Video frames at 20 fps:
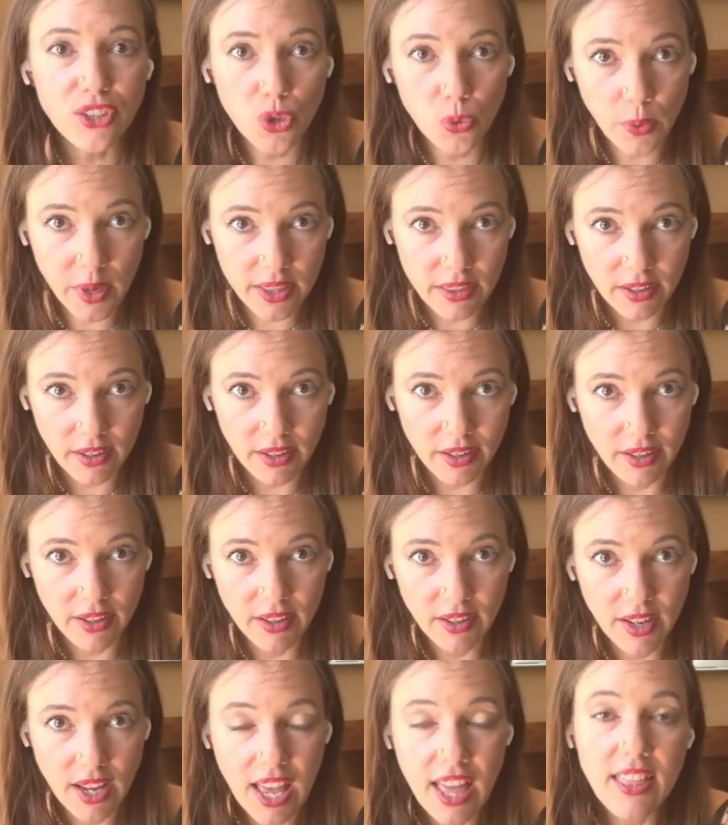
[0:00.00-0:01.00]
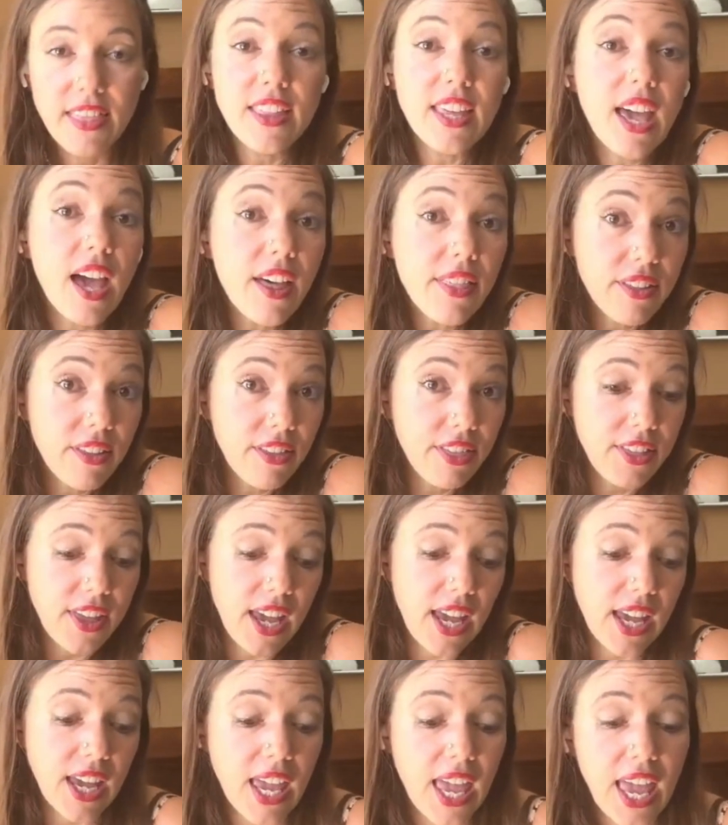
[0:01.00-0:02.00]
to wither. The other
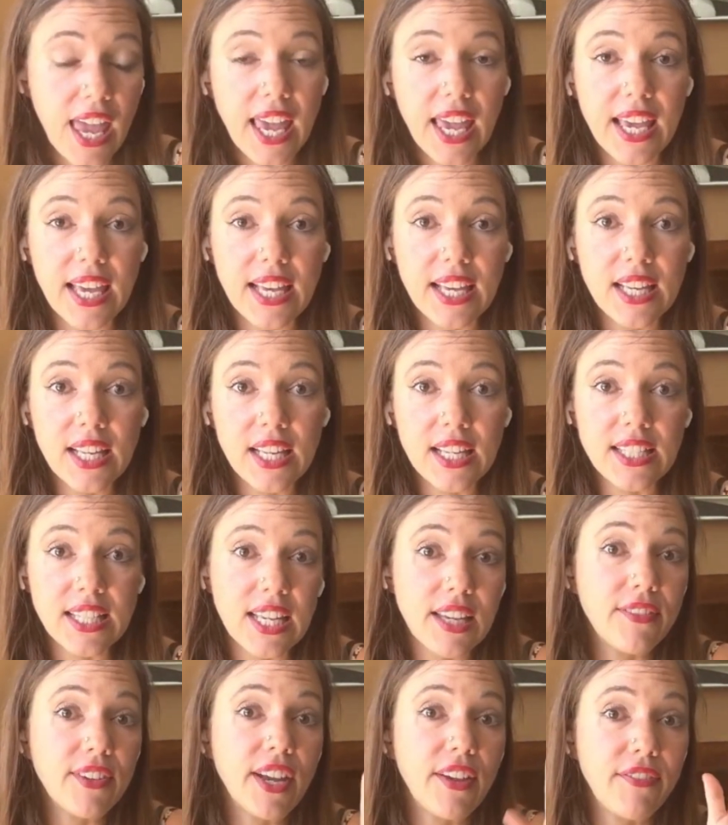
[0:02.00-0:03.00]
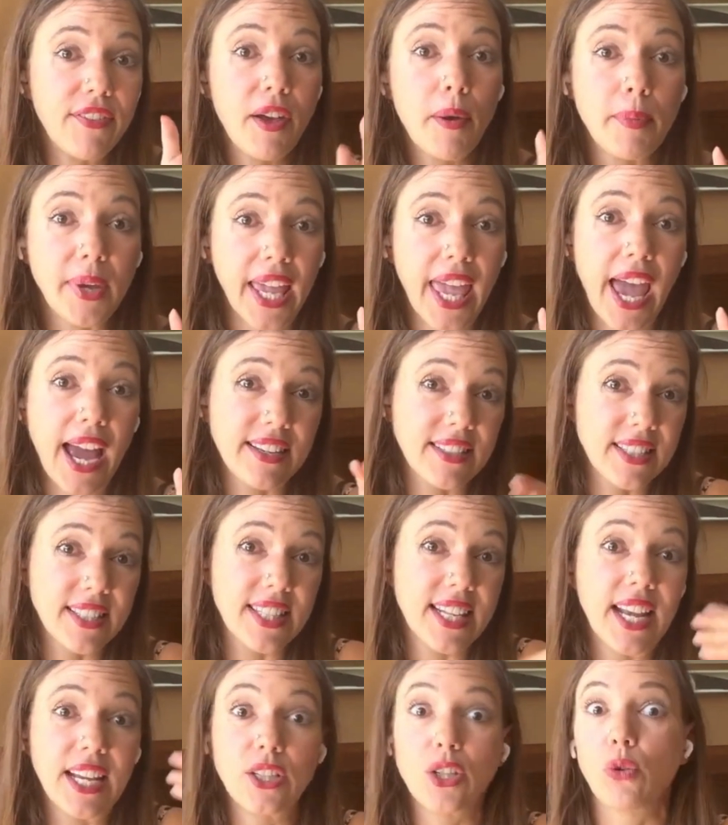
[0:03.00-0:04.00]
thing is, even if I'm a cactus
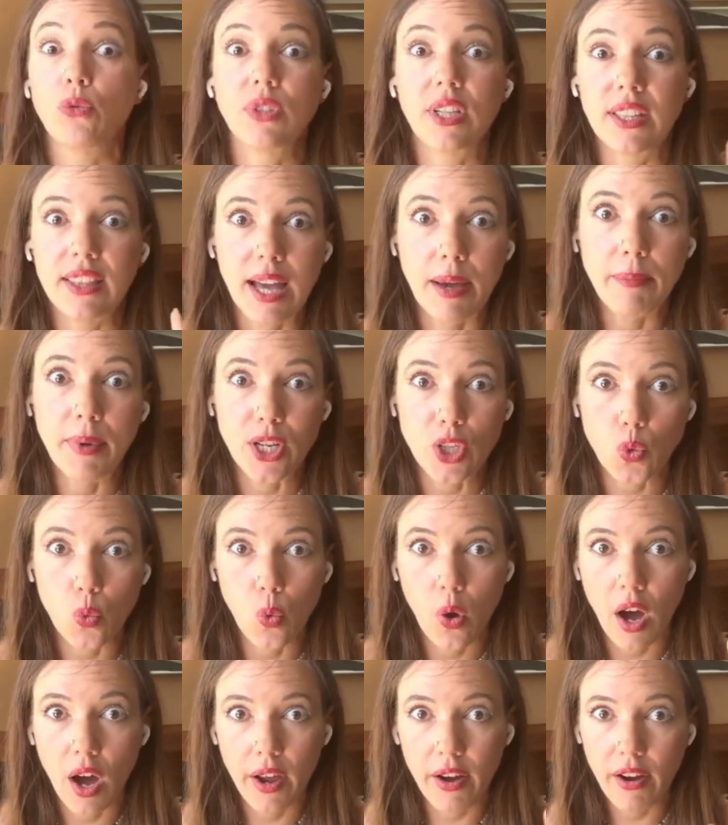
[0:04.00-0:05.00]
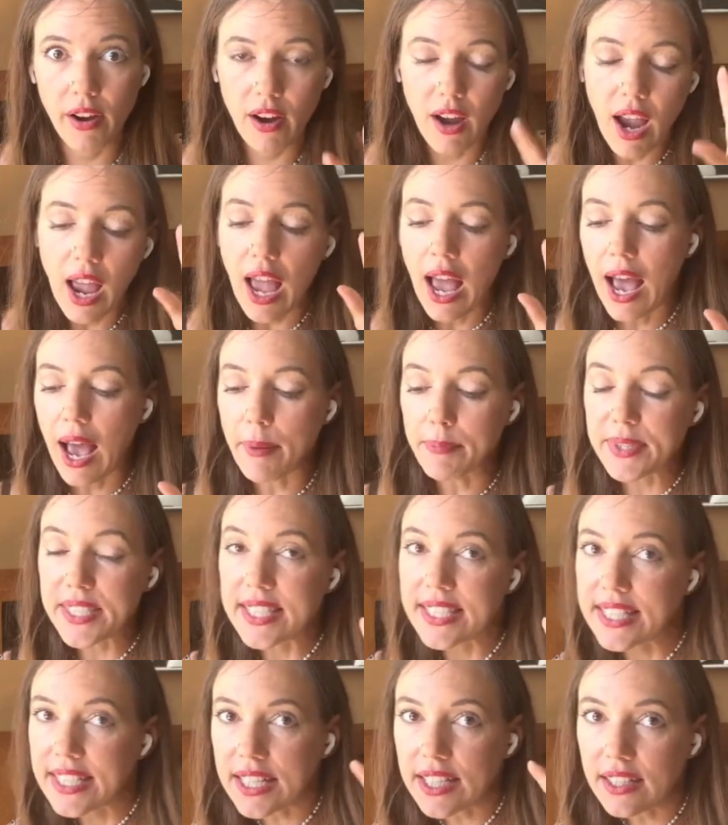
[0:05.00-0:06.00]
and I don't need that much water, I'm
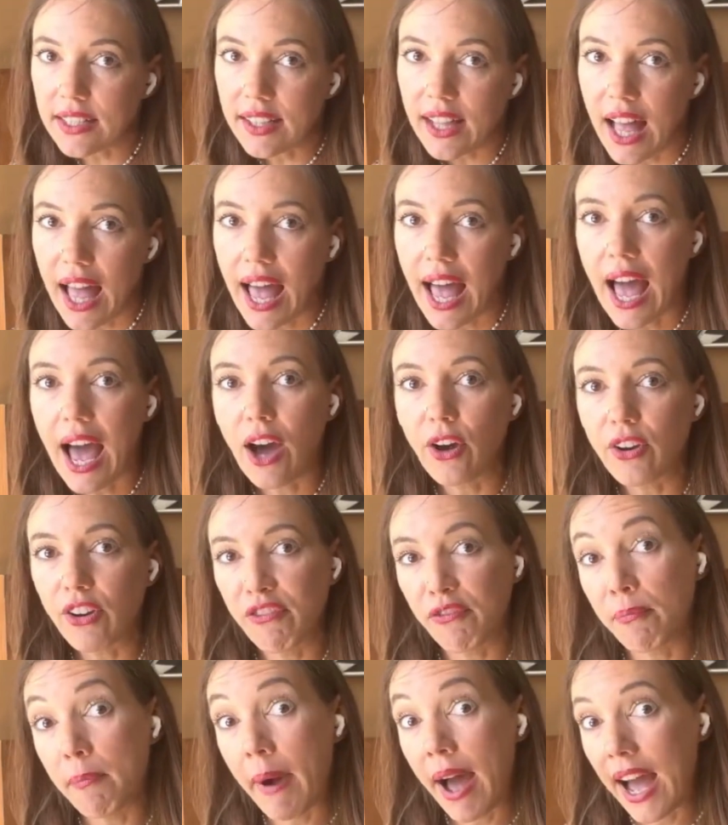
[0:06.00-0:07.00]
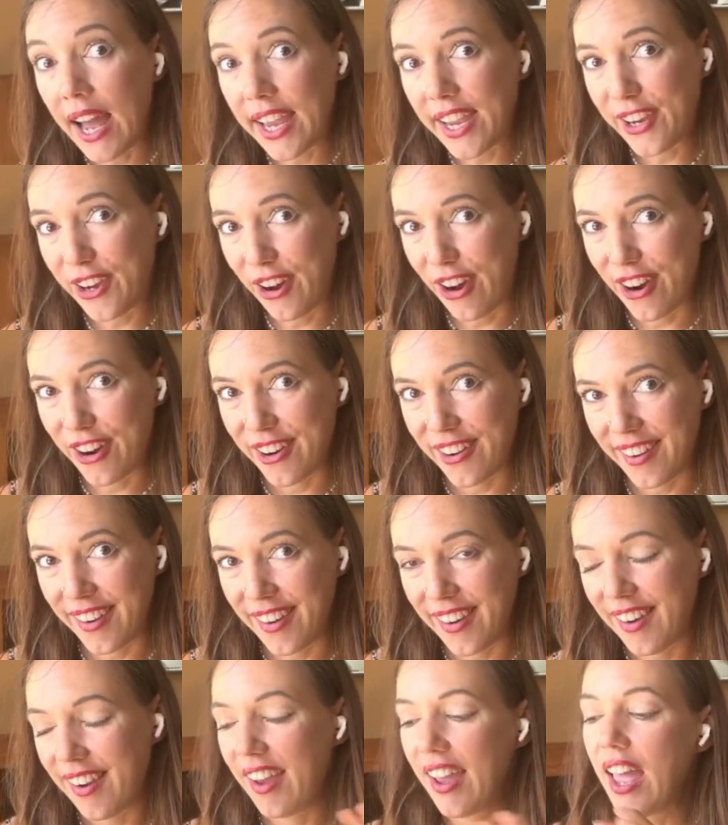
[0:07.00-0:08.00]
still out of my
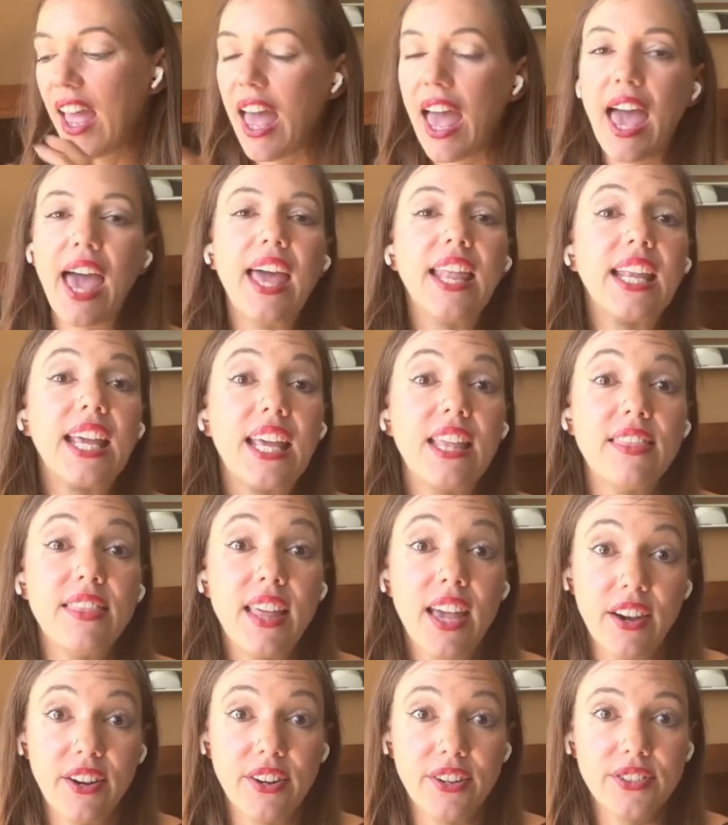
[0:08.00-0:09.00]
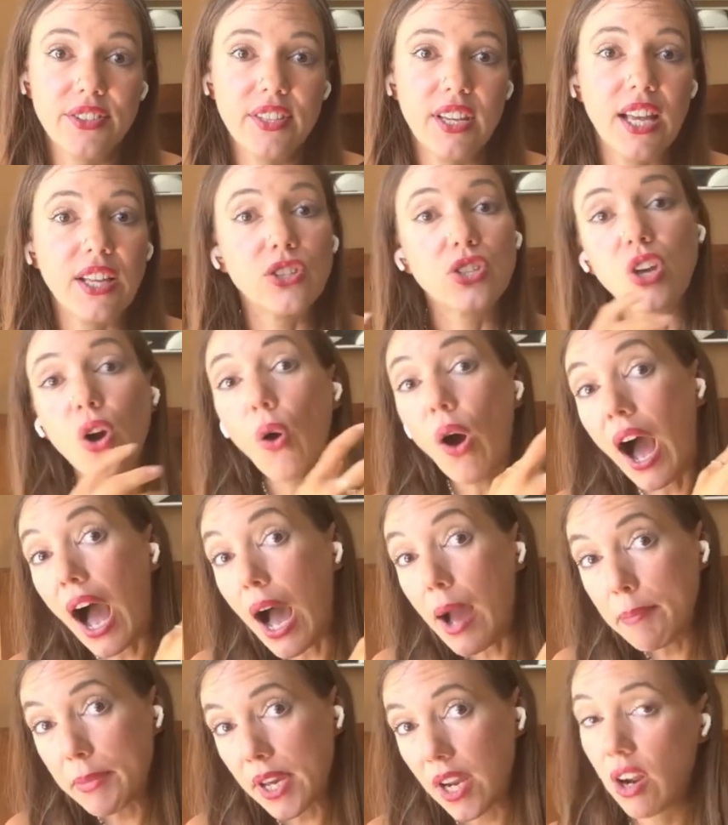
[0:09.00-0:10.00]
garden and in theirs. And so
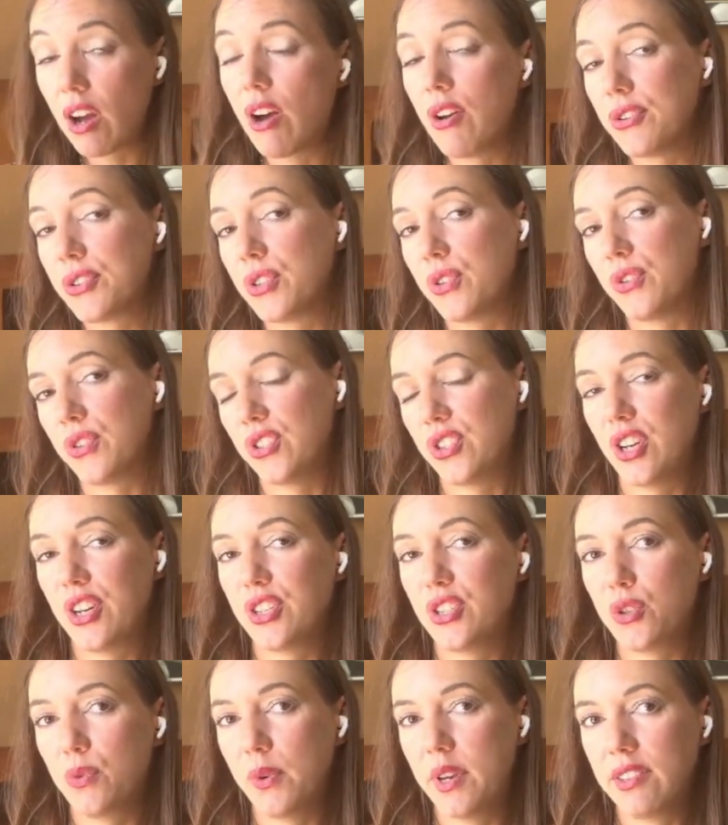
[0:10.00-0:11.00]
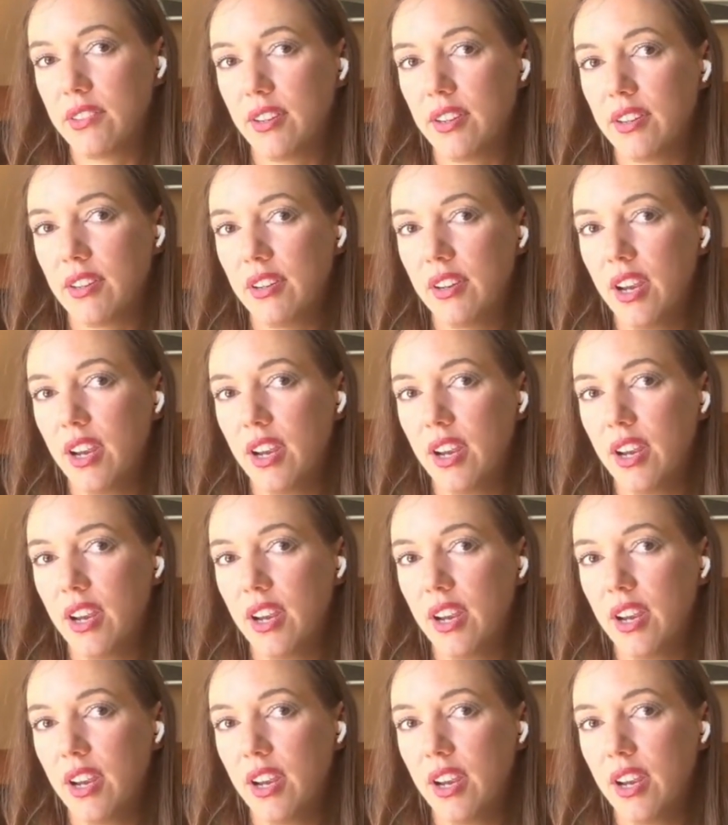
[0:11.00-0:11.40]
I'm gonna also start to wither.